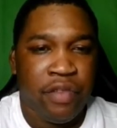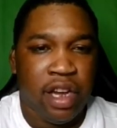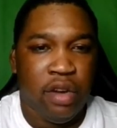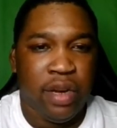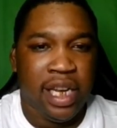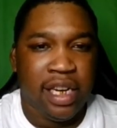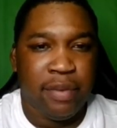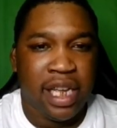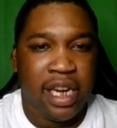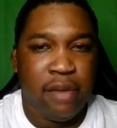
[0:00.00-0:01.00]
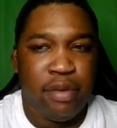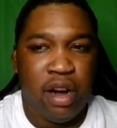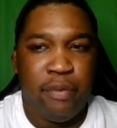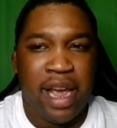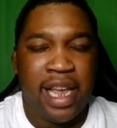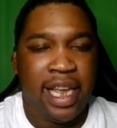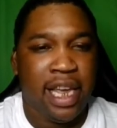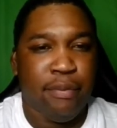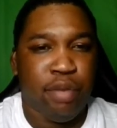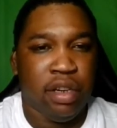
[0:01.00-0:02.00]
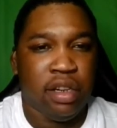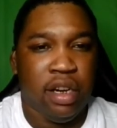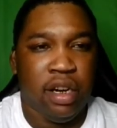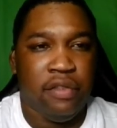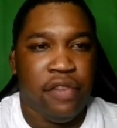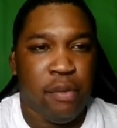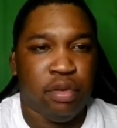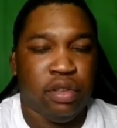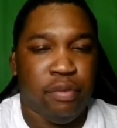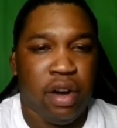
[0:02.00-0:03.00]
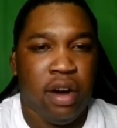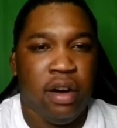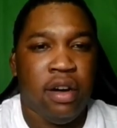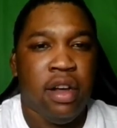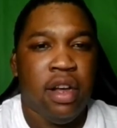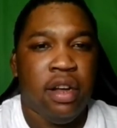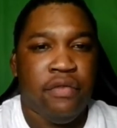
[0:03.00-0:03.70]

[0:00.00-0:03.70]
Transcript: Uh, we end up getting the ball back. Ian Book uh, fumbled the ball,